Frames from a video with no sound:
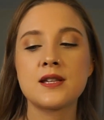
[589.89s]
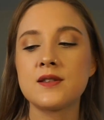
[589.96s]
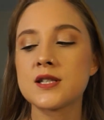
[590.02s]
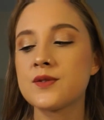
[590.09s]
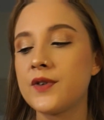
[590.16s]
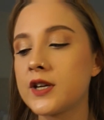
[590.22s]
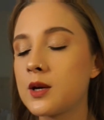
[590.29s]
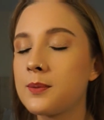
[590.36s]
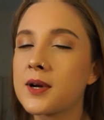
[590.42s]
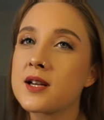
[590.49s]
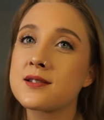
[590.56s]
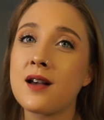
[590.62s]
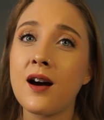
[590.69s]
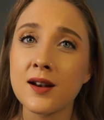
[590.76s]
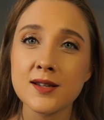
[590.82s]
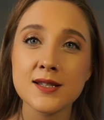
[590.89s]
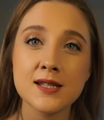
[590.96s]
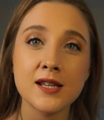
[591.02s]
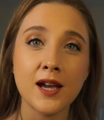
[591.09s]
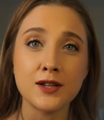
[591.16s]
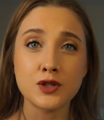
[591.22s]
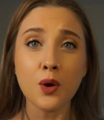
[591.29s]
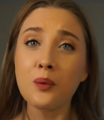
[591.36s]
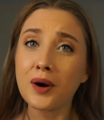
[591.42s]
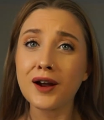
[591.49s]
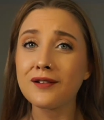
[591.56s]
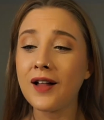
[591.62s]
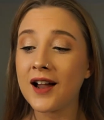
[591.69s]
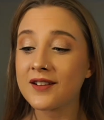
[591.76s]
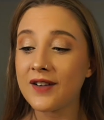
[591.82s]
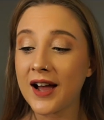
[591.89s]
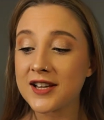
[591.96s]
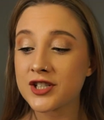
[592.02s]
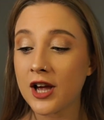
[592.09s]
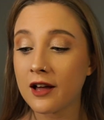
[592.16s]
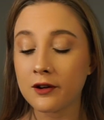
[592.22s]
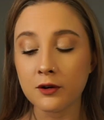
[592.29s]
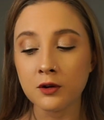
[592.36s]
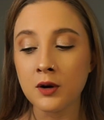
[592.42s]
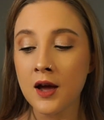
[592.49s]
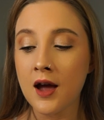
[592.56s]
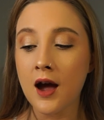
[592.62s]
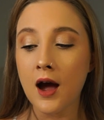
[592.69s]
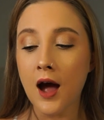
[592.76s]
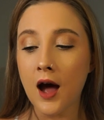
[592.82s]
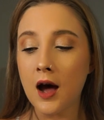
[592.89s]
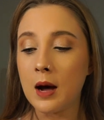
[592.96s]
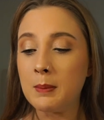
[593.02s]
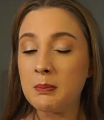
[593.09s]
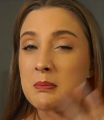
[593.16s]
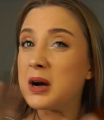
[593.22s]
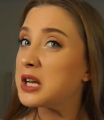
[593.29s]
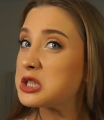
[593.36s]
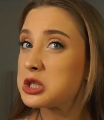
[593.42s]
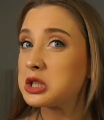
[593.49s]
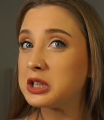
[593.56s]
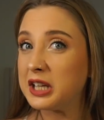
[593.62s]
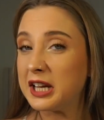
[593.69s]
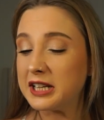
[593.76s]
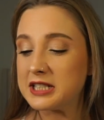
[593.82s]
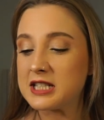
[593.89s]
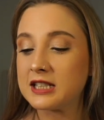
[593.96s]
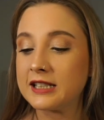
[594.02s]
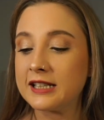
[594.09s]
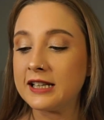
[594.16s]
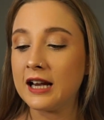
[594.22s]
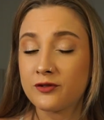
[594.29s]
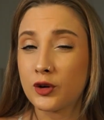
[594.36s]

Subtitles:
in this video because honestly I don't wear a lot of eyeshadow much lately.